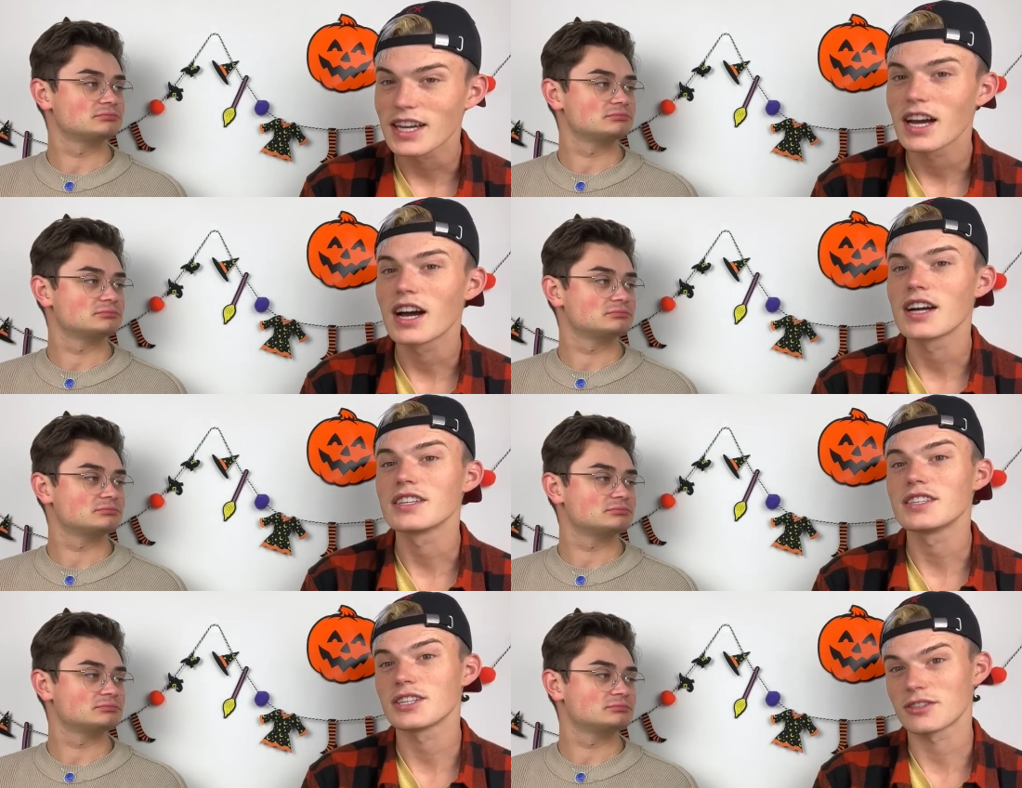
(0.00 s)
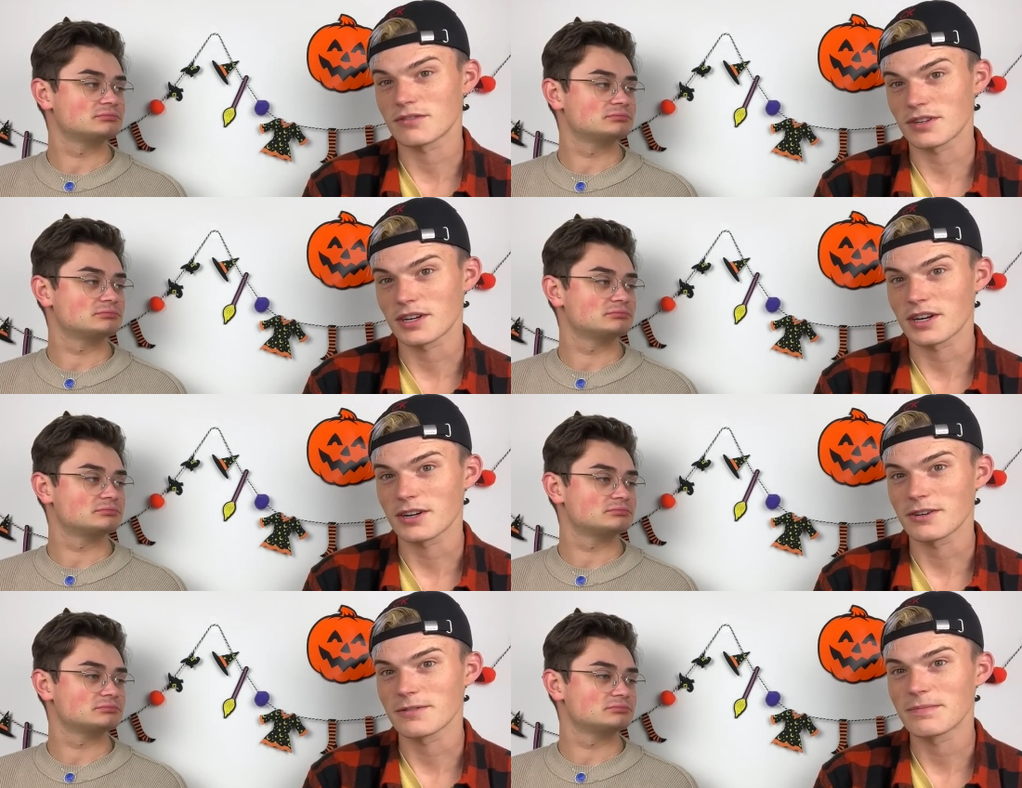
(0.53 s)
Speaker 1: a year
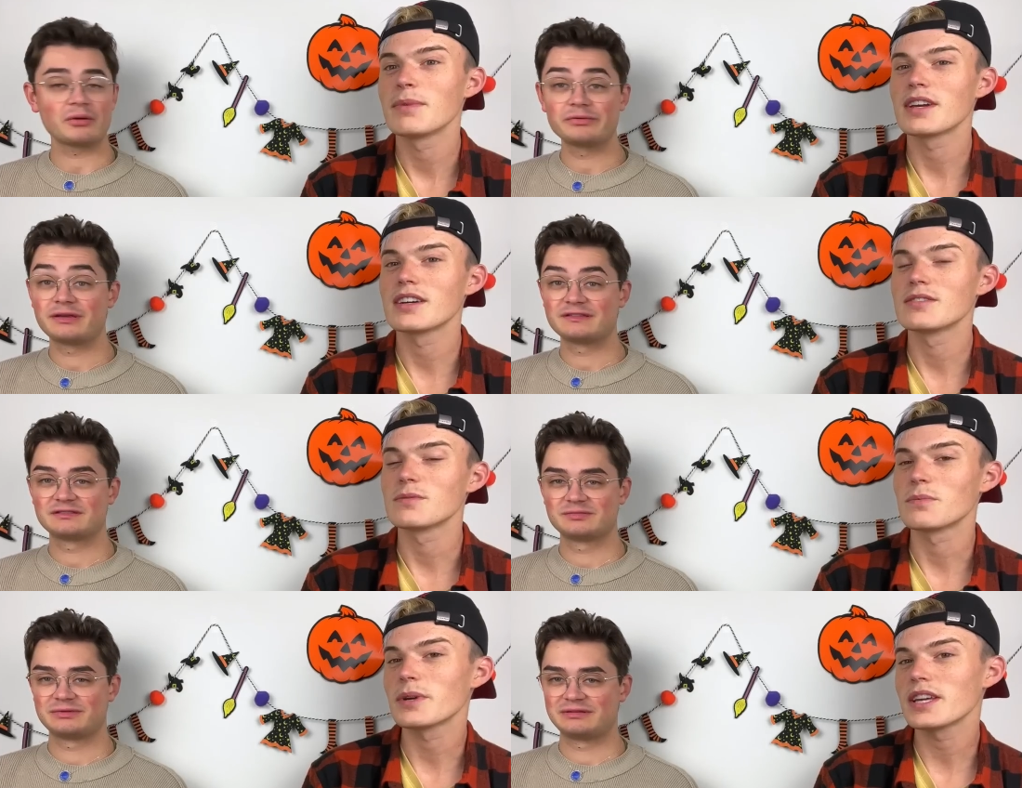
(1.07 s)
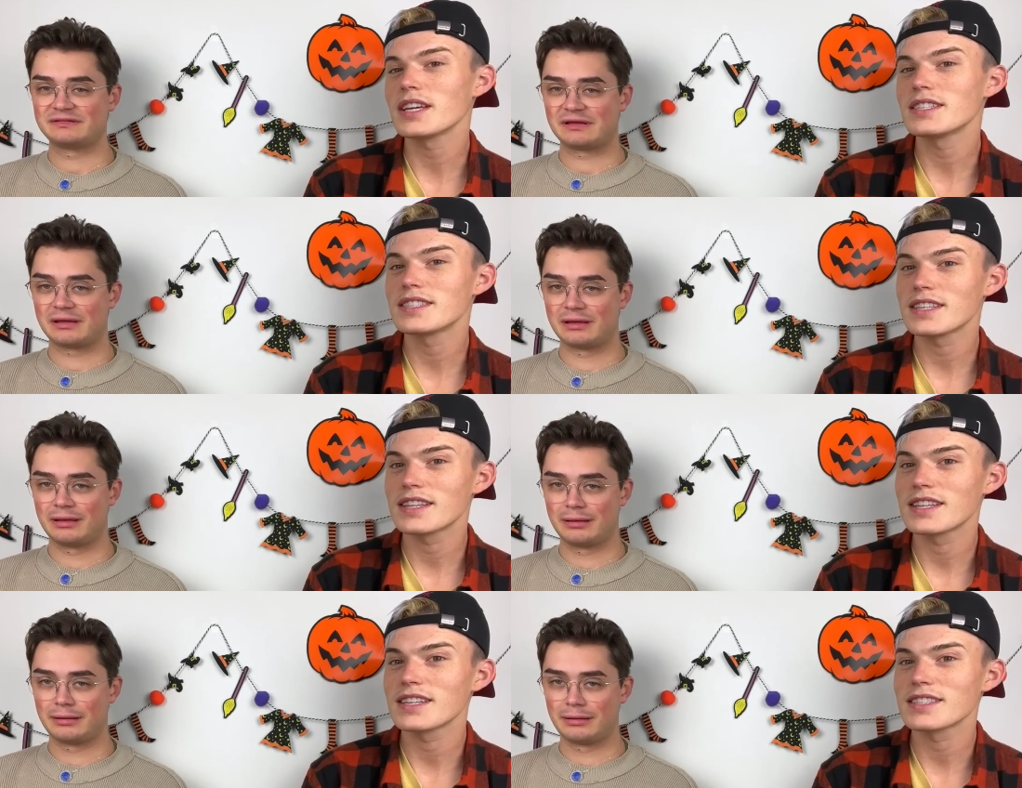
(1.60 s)
ago because we did
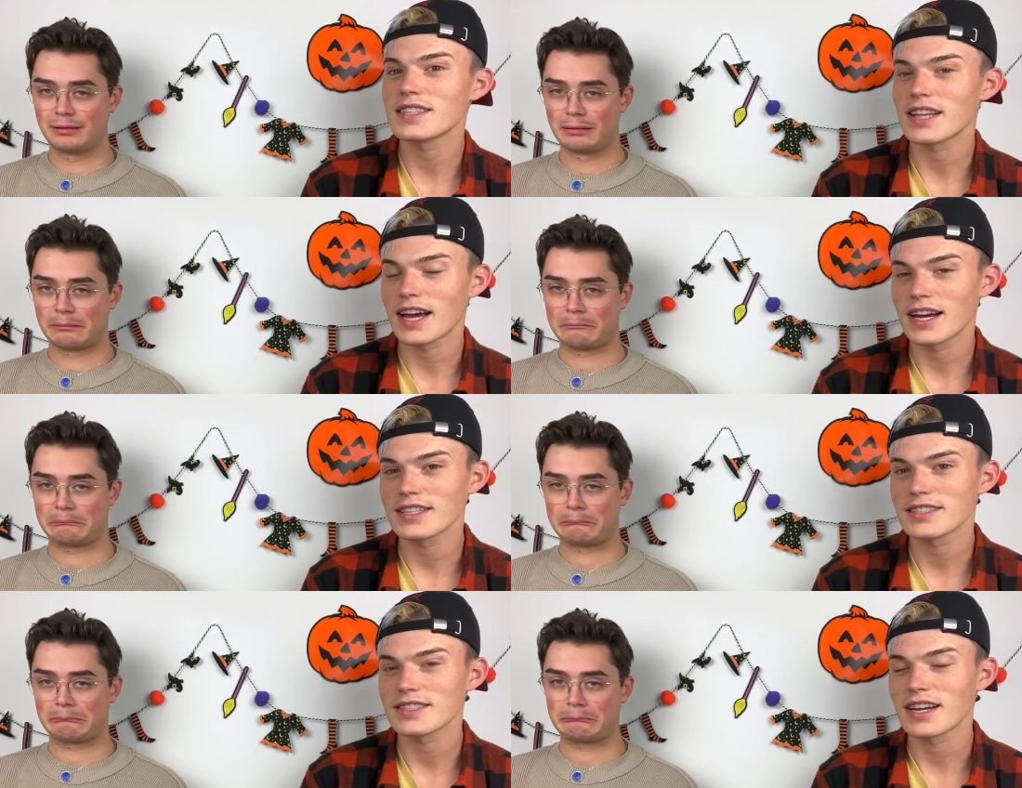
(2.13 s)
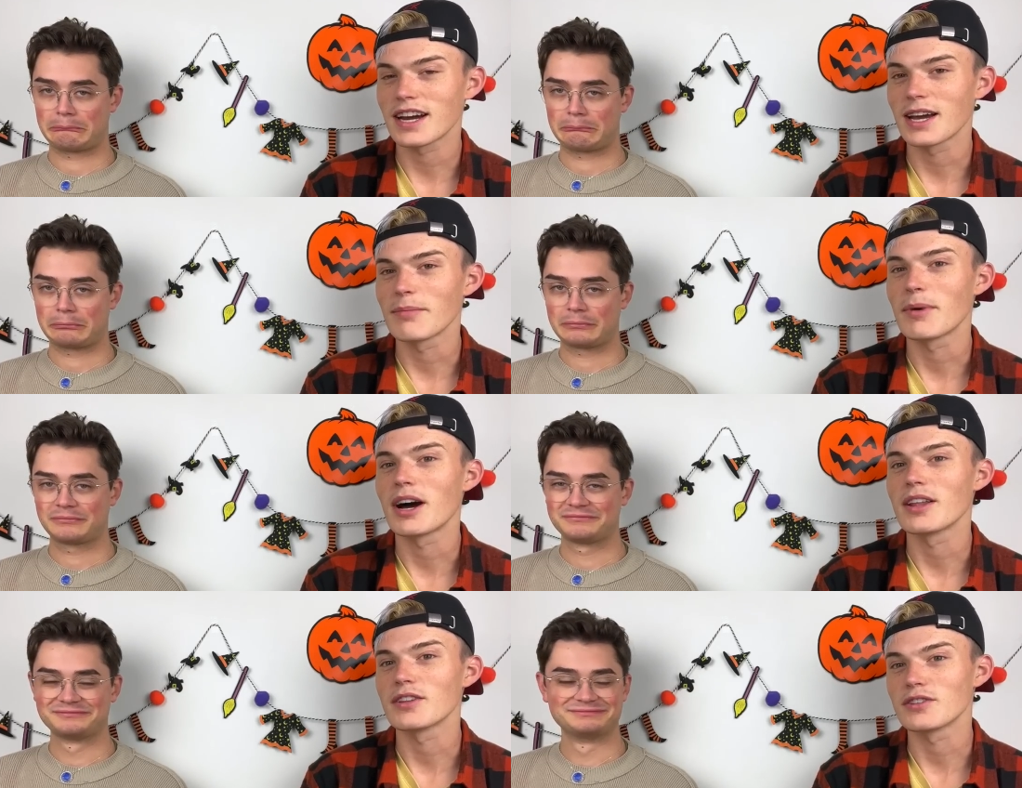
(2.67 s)
this last time
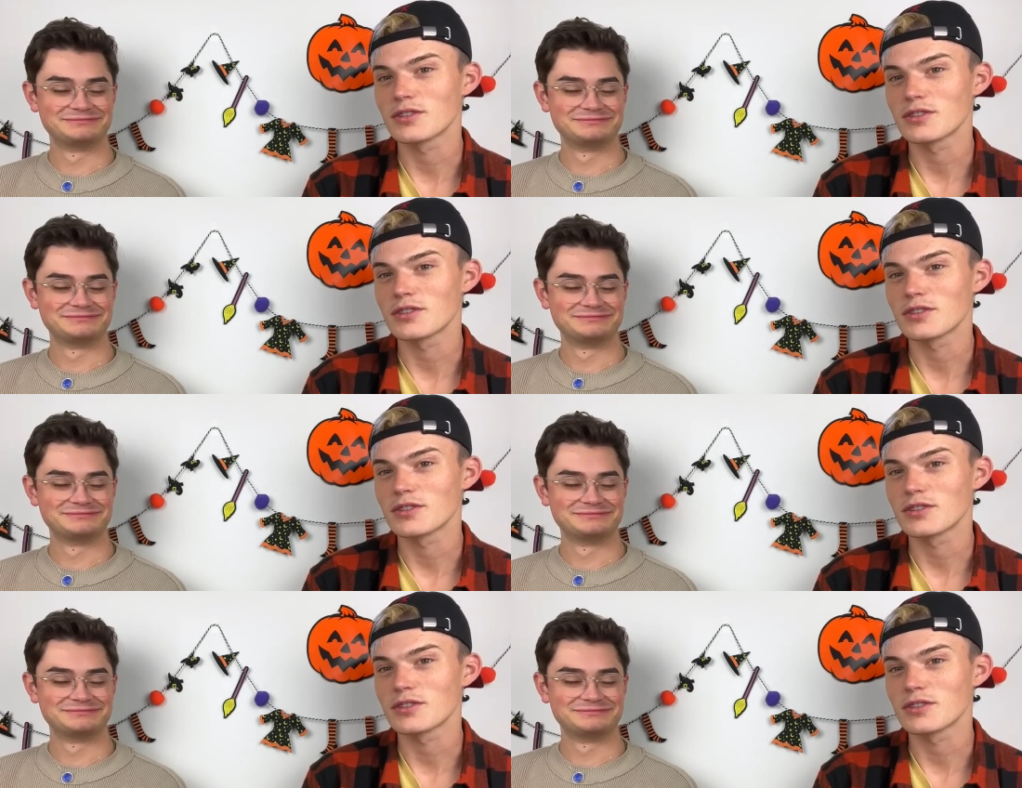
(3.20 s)
on the